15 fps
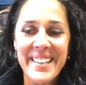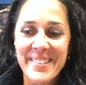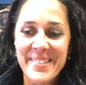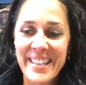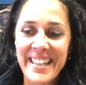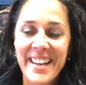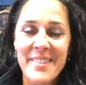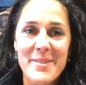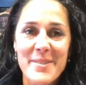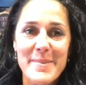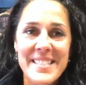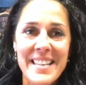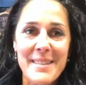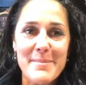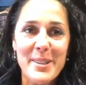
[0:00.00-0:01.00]
cut from the
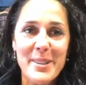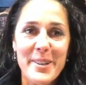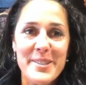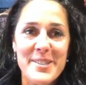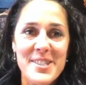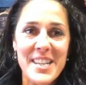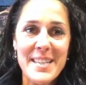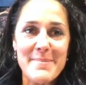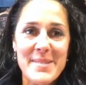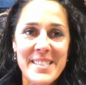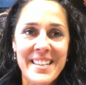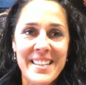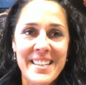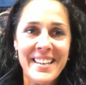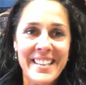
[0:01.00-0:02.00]
same cloth, James and
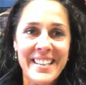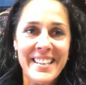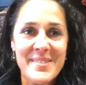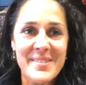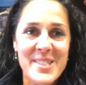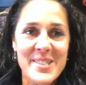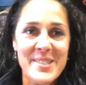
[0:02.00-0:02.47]
I, that's for sure.